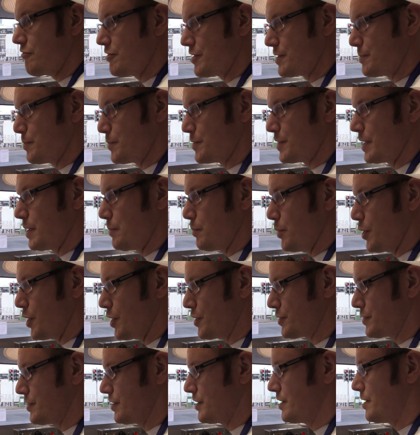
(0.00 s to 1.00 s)
Christmassy
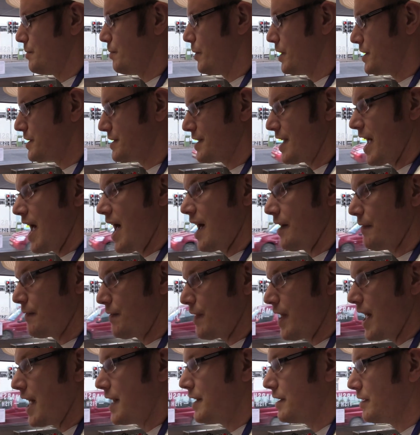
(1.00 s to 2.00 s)
person, and my staff
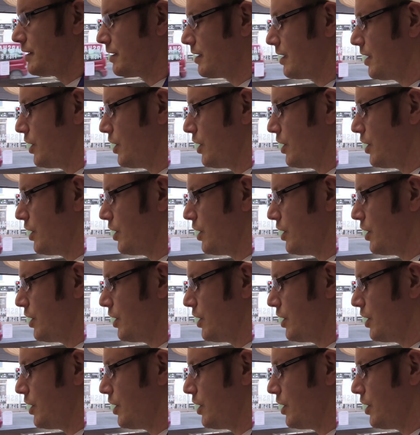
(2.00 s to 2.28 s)
then